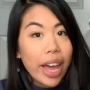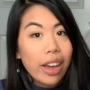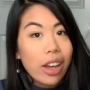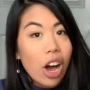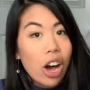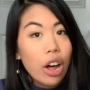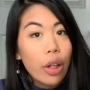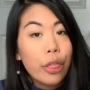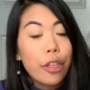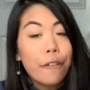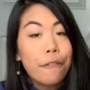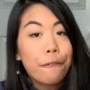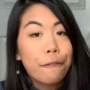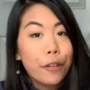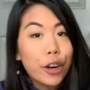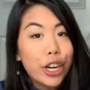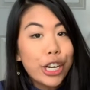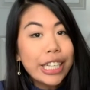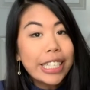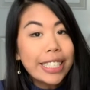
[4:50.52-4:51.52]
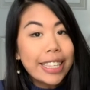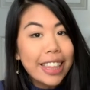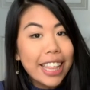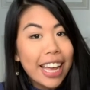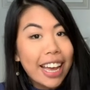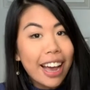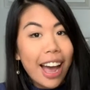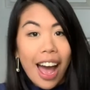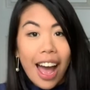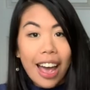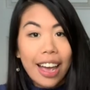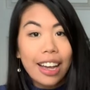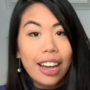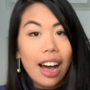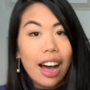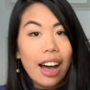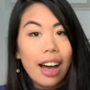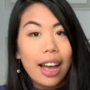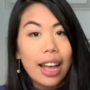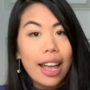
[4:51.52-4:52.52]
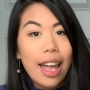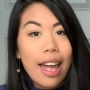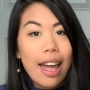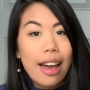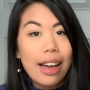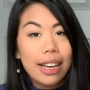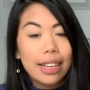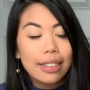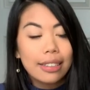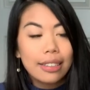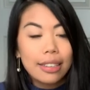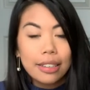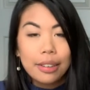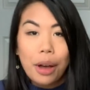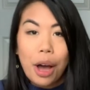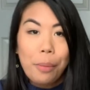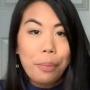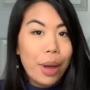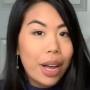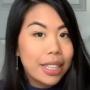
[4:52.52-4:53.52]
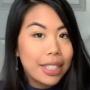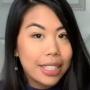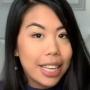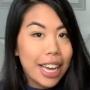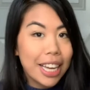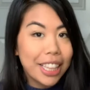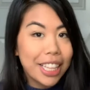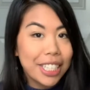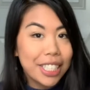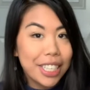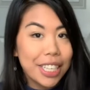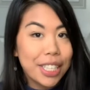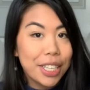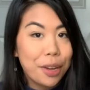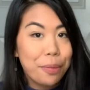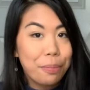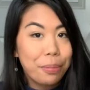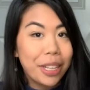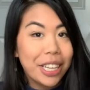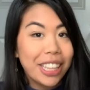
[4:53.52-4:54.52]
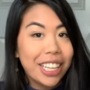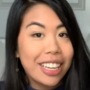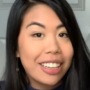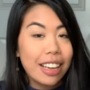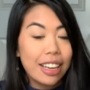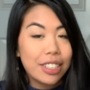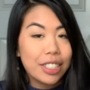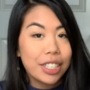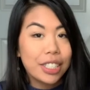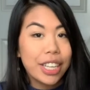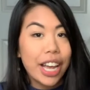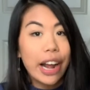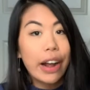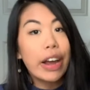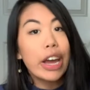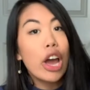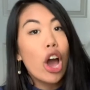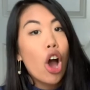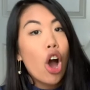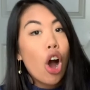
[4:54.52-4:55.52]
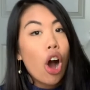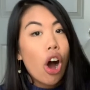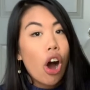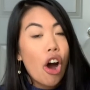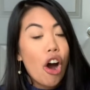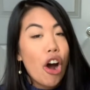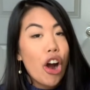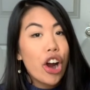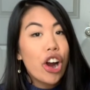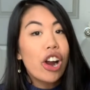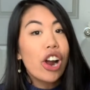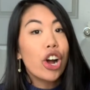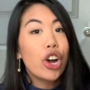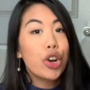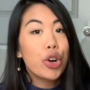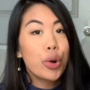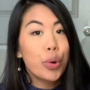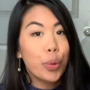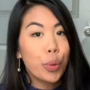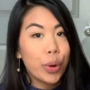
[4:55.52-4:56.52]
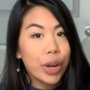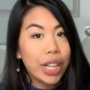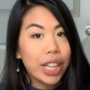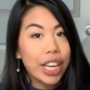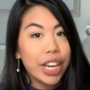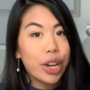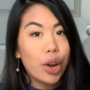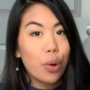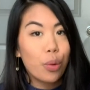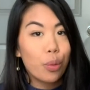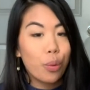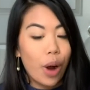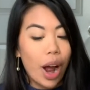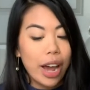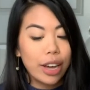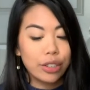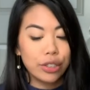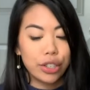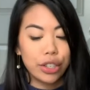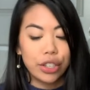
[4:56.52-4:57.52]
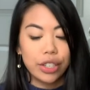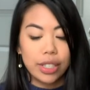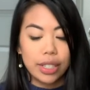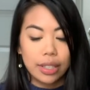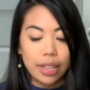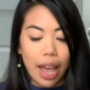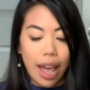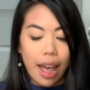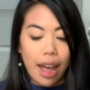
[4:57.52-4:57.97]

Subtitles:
y'all, the first thing I got, and I'm not saying this is completely necessary, are acrylic risers.